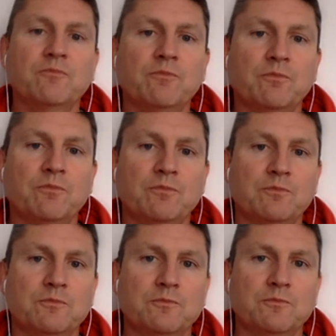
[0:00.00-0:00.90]

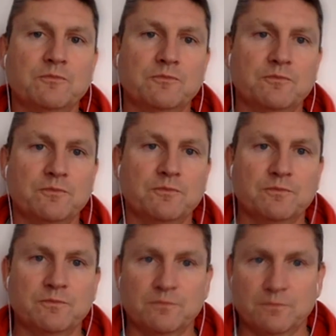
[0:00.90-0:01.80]

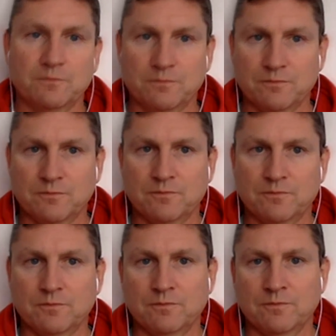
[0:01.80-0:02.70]

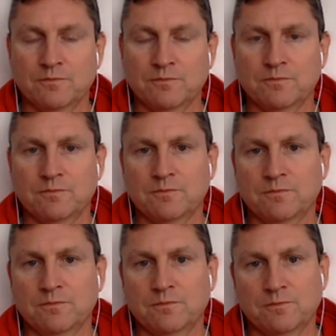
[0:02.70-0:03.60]

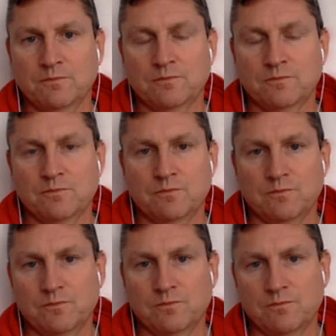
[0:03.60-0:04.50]

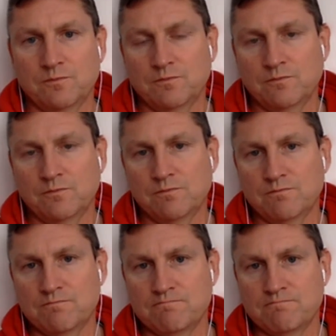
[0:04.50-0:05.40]

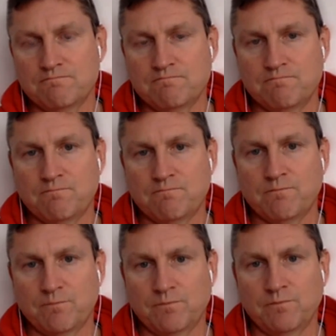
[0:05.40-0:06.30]

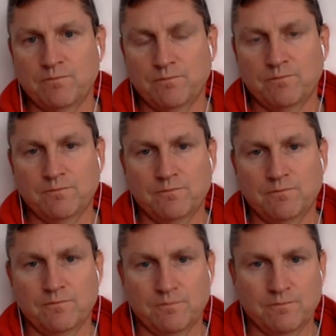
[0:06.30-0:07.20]

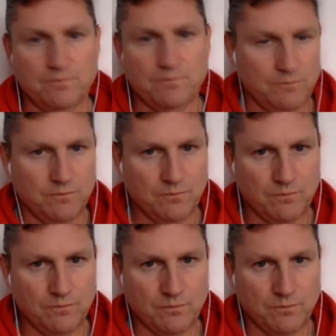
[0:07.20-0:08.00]
This person isn't speaking.